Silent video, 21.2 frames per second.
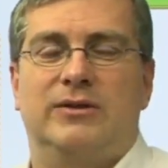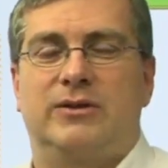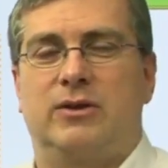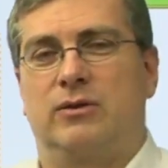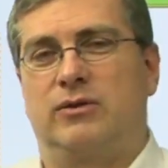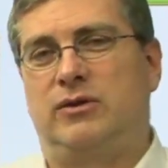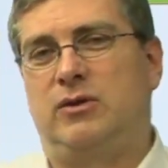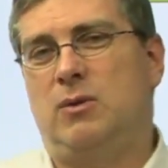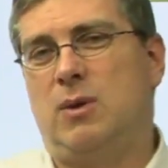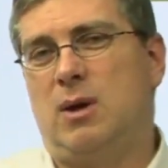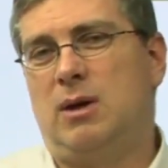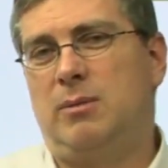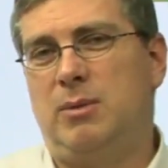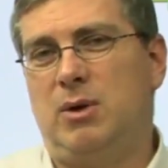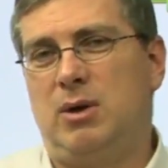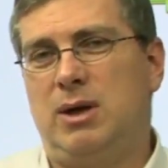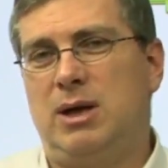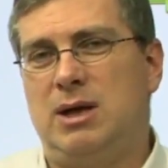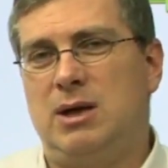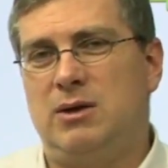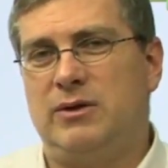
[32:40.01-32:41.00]
So 200
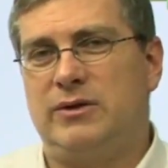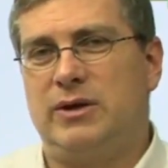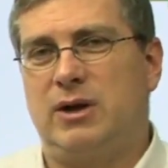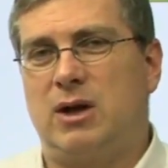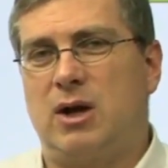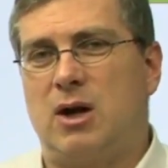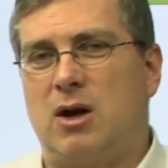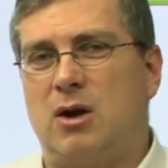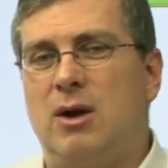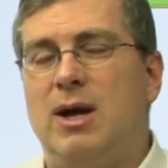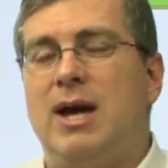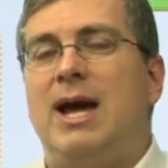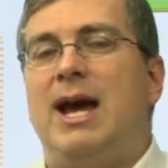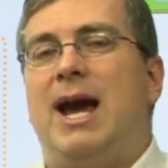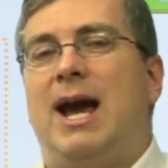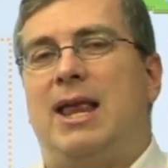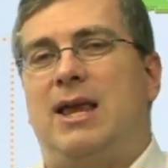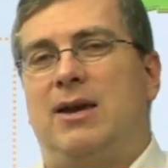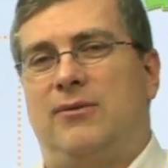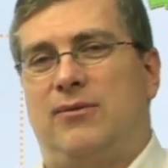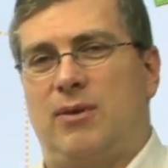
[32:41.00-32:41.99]
million years ago,
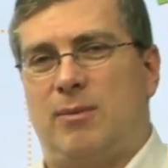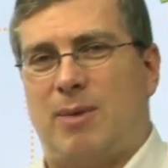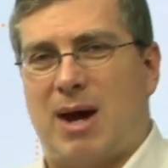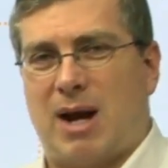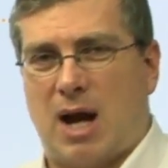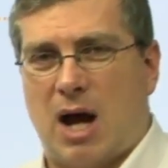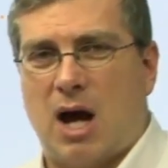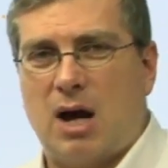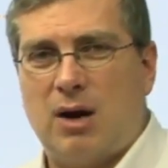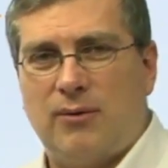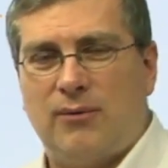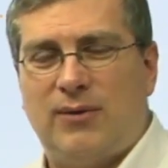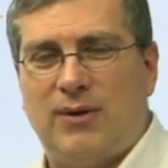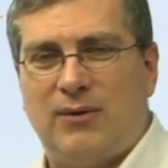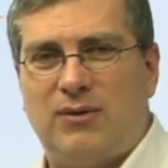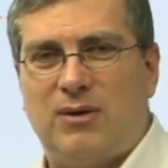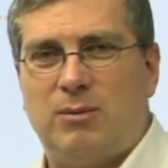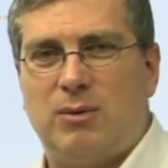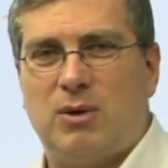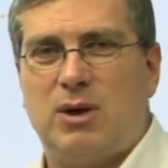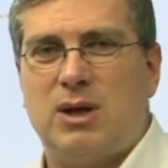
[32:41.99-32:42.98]
and then for about
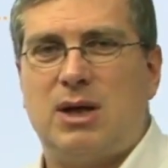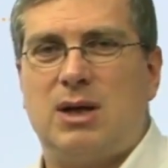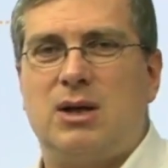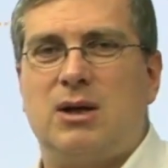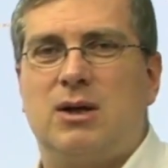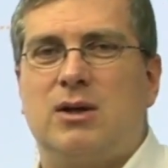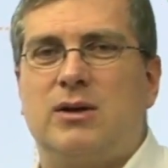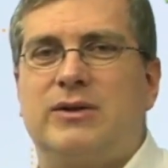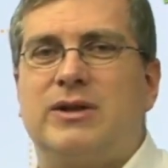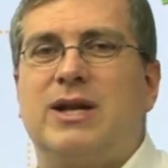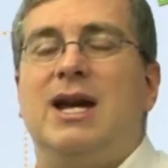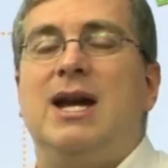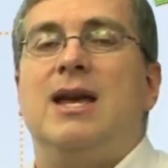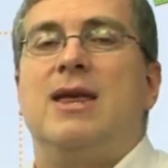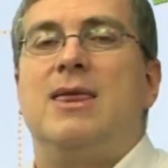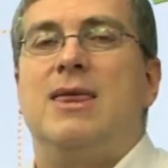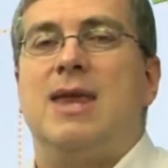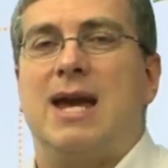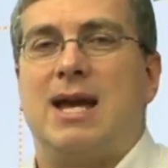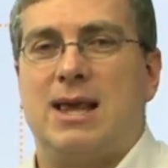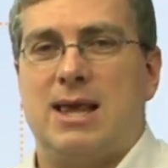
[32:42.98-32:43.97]
150 million years,
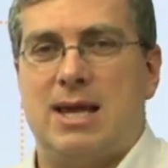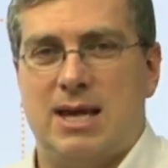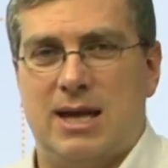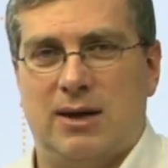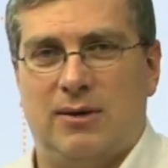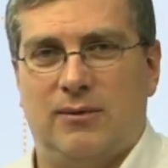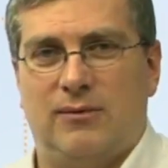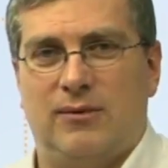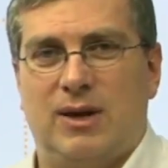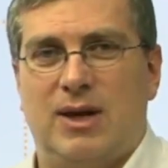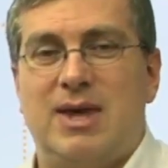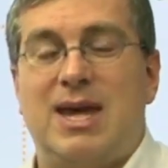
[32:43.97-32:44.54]
they lived.